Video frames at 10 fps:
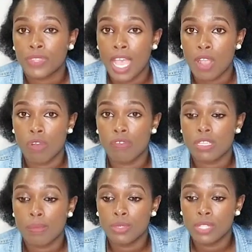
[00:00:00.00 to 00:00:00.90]
a
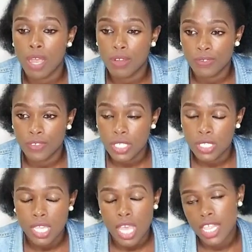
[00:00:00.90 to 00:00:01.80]
comfortable
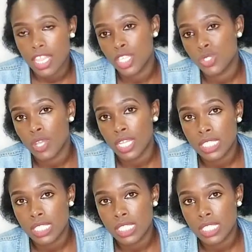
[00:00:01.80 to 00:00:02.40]
outfit that you can